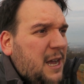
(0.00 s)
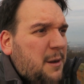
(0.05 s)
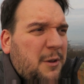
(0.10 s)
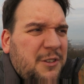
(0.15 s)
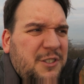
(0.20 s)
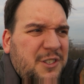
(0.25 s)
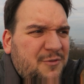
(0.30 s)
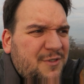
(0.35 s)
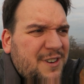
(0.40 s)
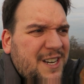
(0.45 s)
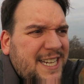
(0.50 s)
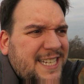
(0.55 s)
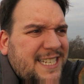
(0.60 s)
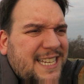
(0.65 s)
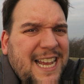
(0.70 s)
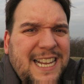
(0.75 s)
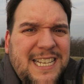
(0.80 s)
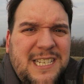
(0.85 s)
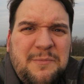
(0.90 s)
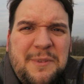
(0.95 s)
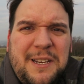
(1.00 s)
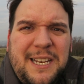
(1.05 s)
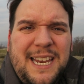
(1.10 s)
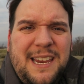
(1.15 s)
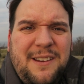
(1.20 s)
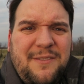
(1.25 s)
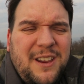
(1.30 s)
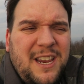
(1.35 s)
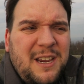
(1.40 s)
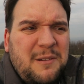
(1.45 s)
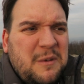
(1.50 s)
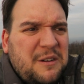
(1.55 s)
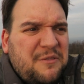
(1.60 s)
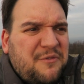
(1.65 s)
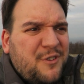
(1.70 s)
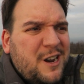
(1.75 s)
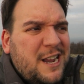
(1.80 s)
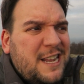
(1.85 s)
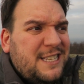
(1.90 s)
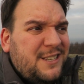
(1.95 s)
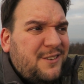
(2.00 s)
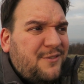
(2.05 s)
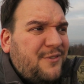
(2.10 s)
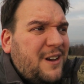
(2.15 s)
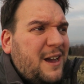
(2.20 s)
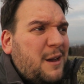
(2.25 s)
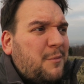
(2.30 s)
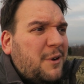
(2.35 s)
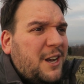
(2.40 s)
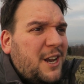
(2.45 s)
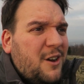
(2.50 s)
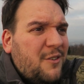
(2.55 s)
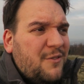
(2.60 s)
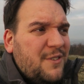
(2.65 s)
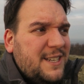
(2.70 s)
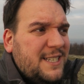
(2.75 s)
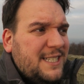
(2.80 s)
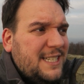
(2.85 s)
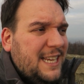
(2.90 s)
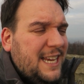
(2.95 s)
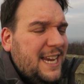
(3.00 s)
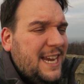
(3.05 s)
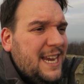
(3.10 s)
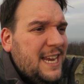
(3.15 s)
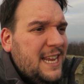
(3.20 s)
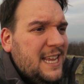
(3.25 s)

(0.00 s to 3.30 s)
I'm also really sad to be leaving my friends and family, obviously.